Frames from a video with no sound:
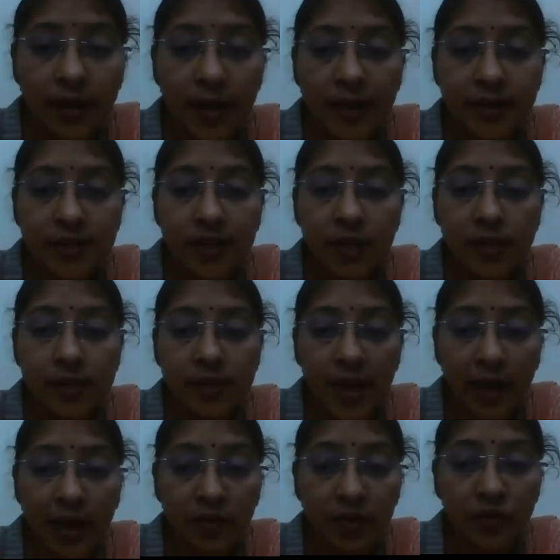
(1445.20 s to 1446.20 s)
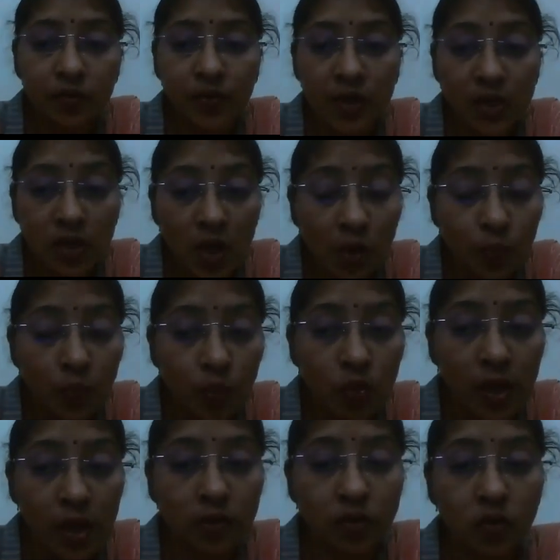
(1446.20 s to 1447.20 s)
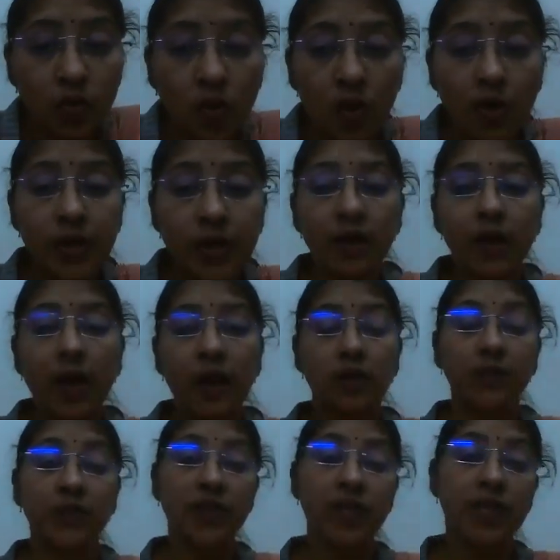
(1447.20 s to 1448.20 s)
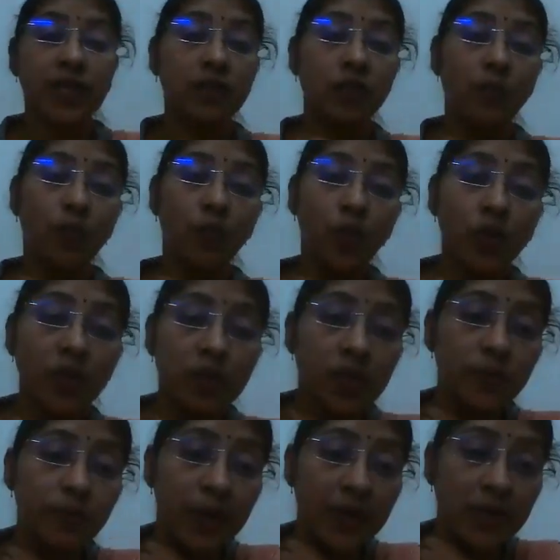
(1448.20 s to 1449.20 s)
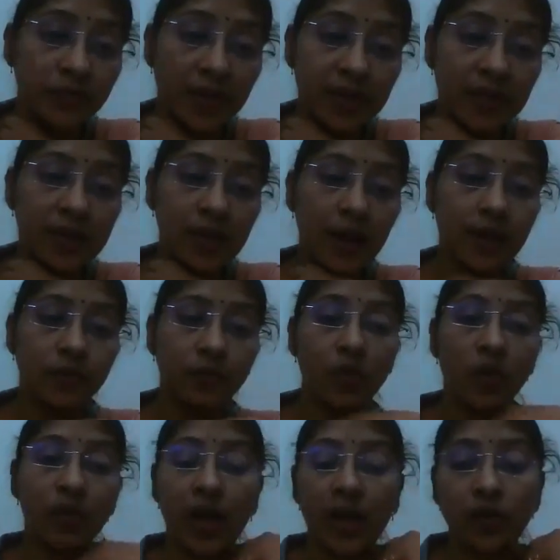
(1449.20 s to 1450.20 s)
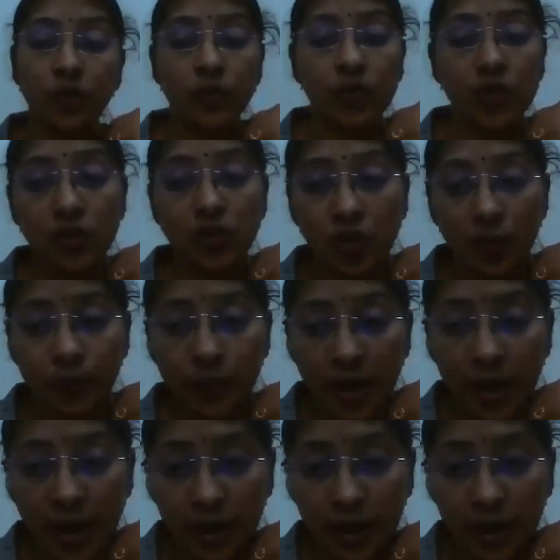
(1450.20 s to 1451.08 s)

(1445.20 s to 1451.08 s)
Adnexal sac with fetal core and cardiac activity is the most specific sign for diagnosis of